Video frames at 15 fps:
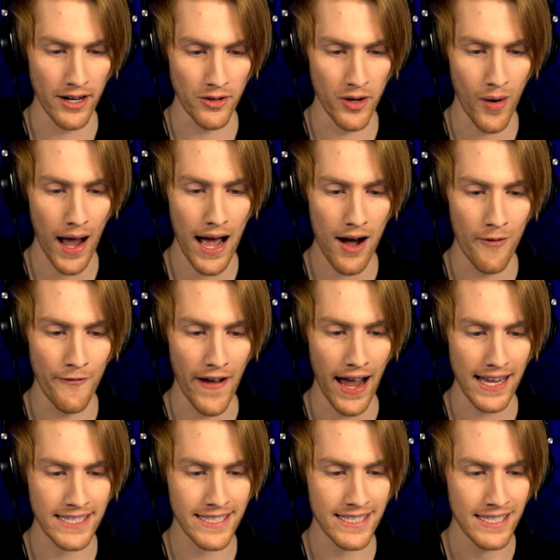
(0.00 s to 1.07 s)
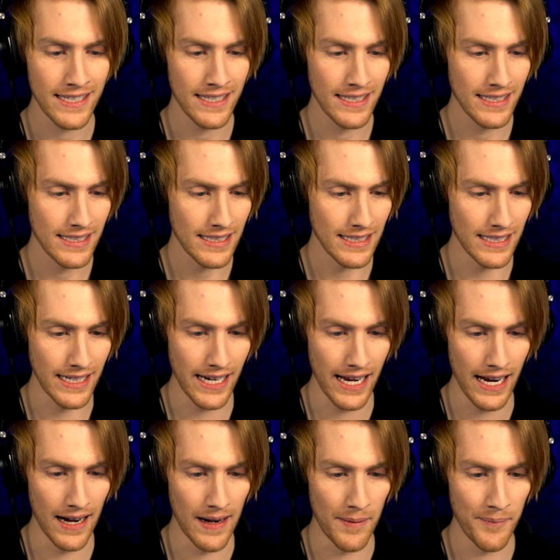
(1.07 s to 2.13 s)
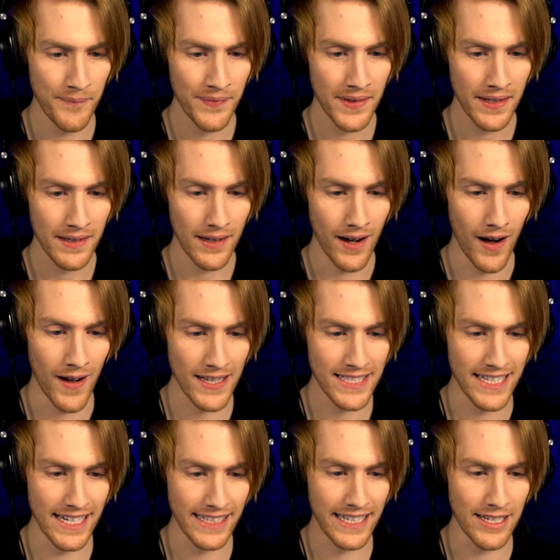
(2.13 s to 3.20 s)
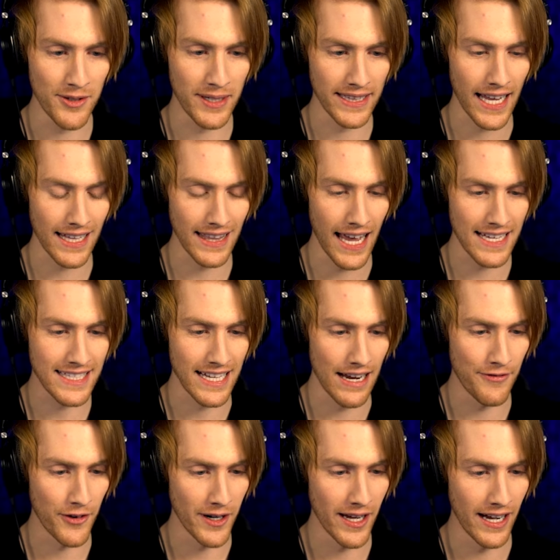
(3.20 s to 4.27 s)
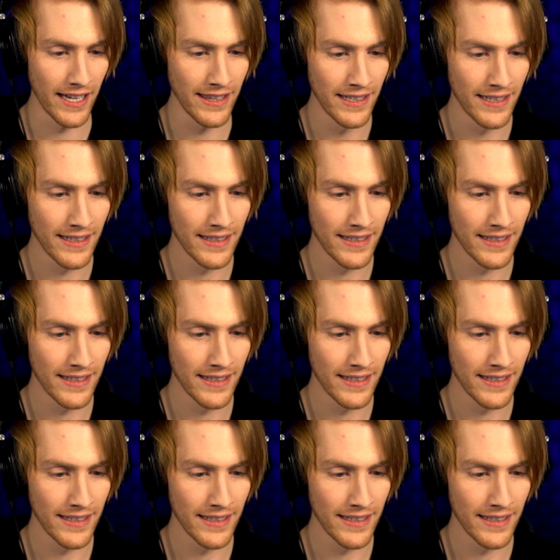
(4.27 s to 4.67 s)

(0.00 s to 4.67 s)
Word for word: I don't know how fast I am. Austin, can okay. you get that last cipher done?